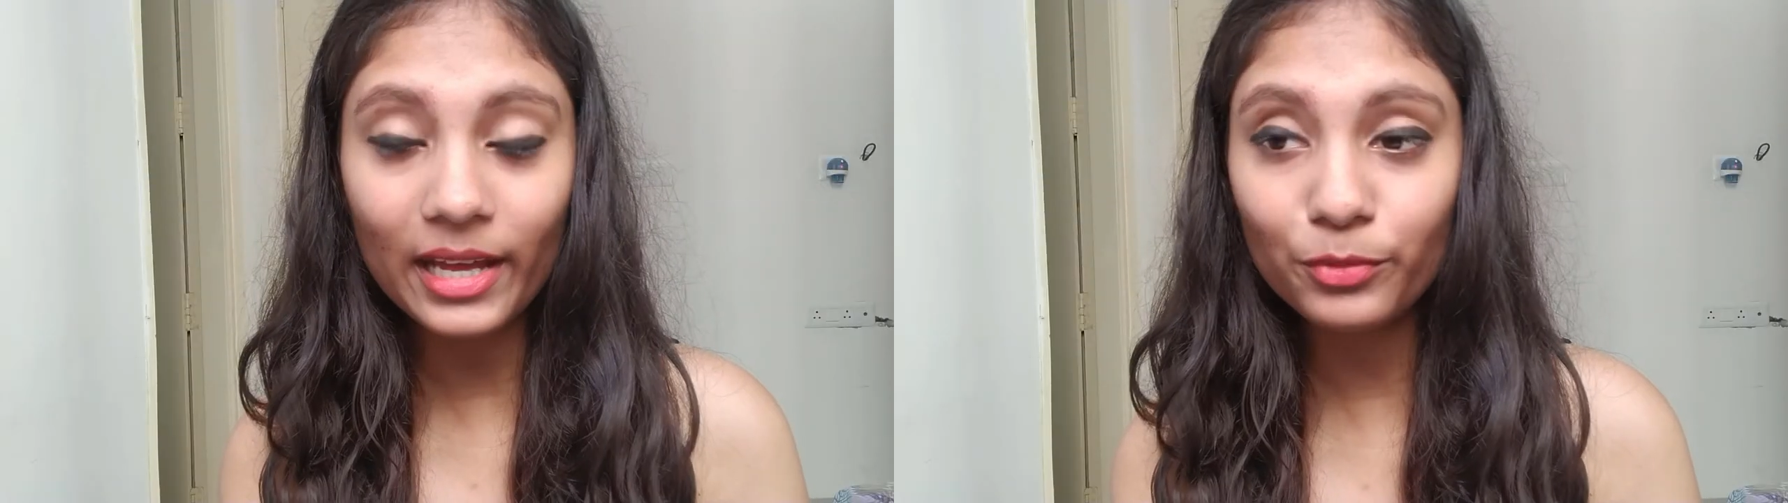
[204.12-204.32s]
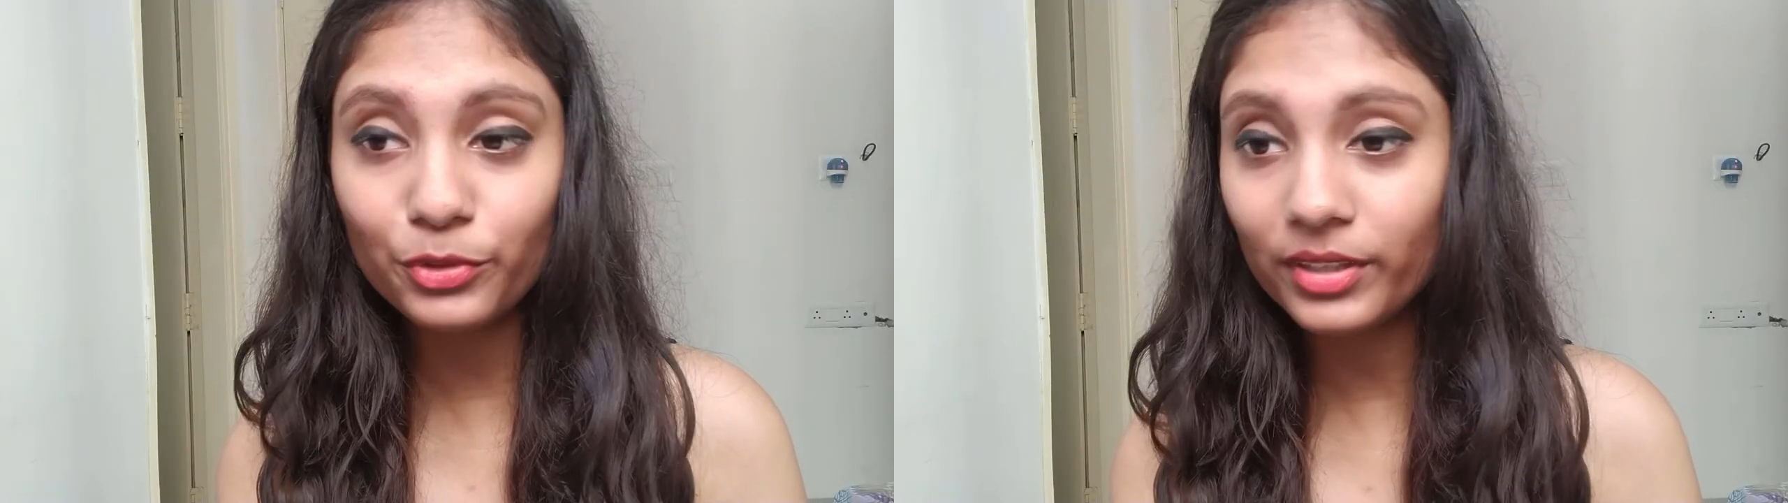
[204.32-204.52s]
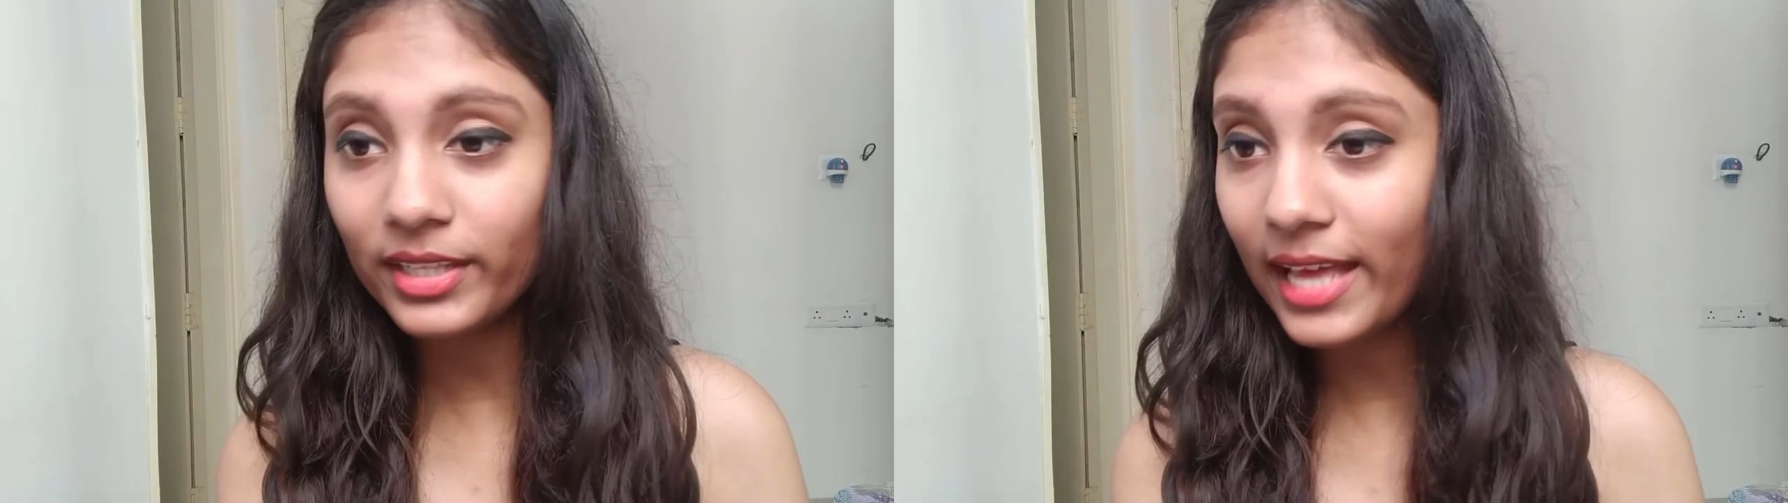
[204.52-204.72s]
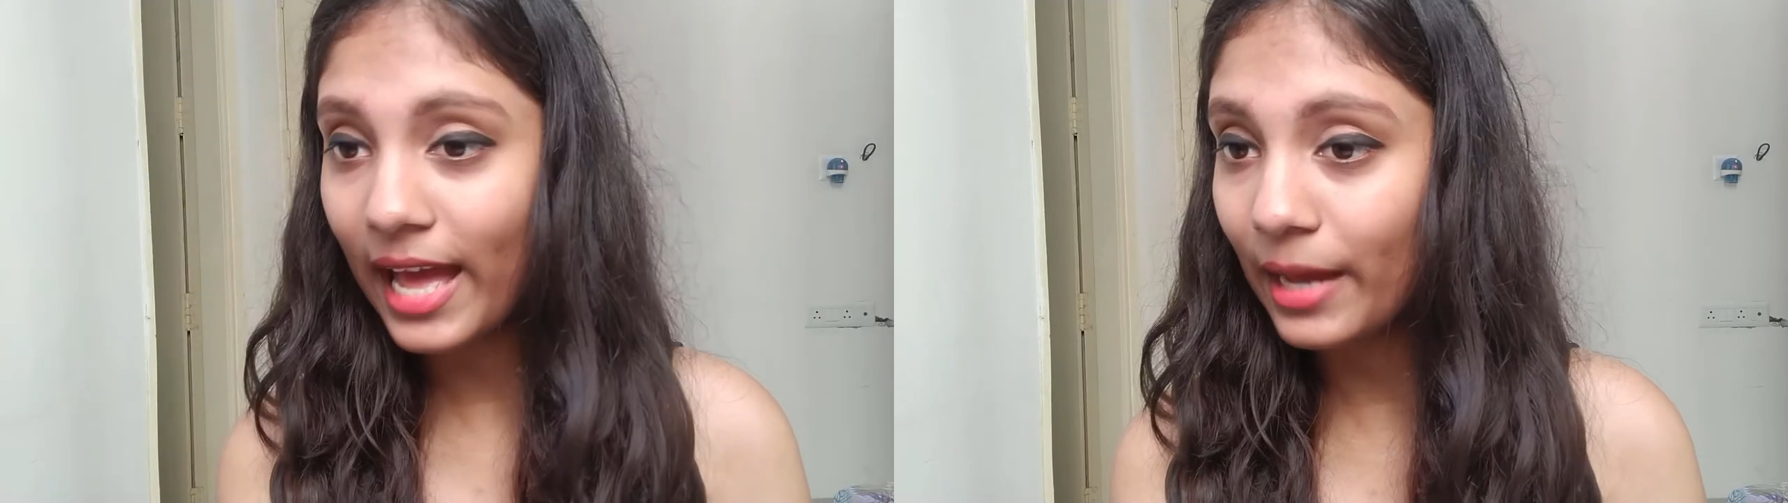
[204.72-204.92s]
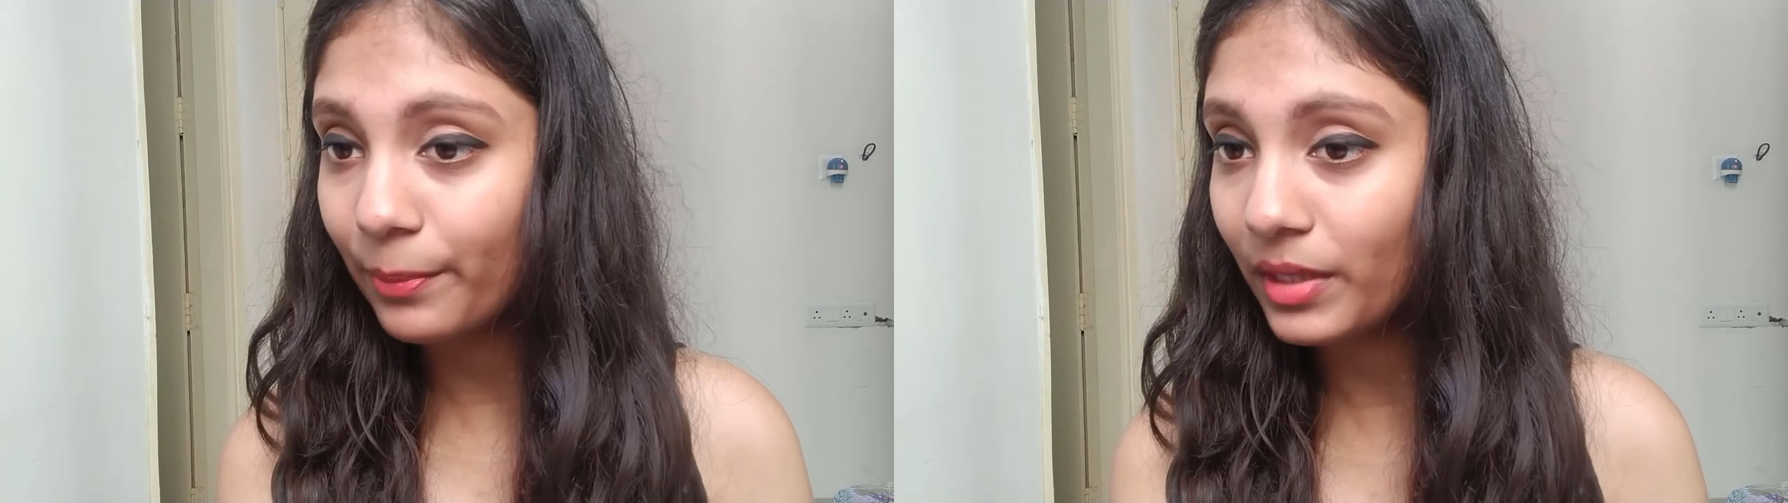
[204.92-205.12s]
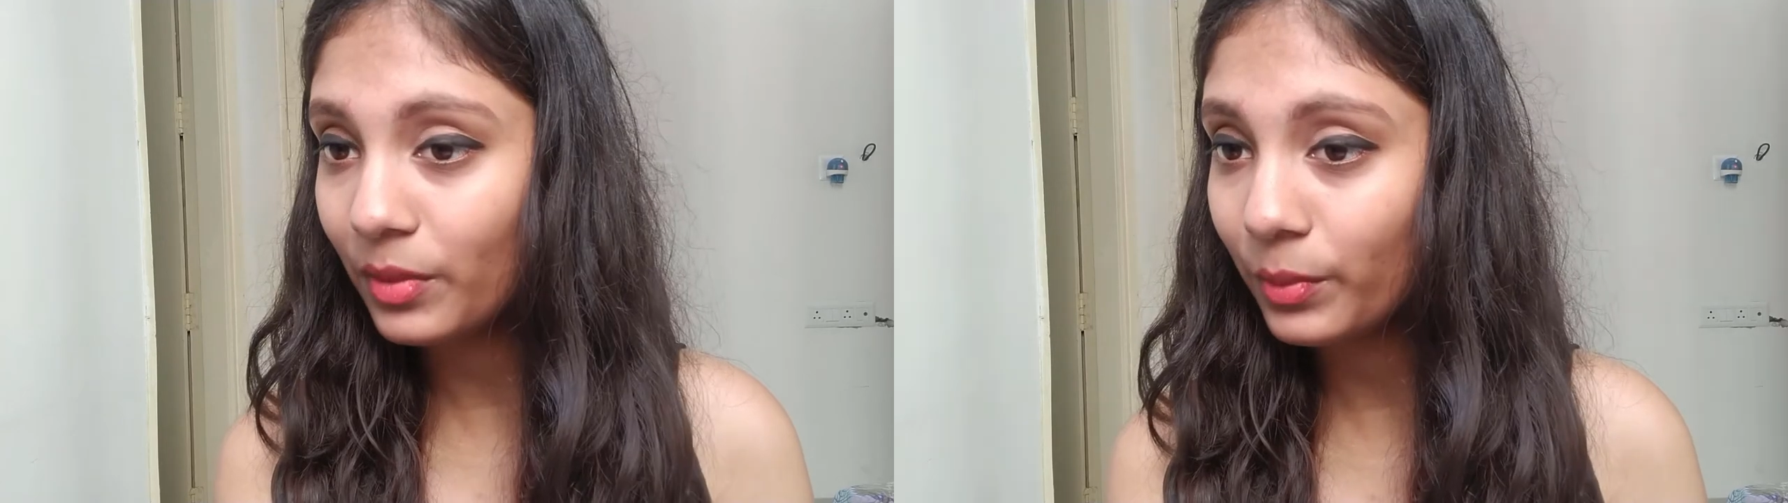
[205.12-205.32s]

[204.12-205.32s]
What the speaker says: I'm really happy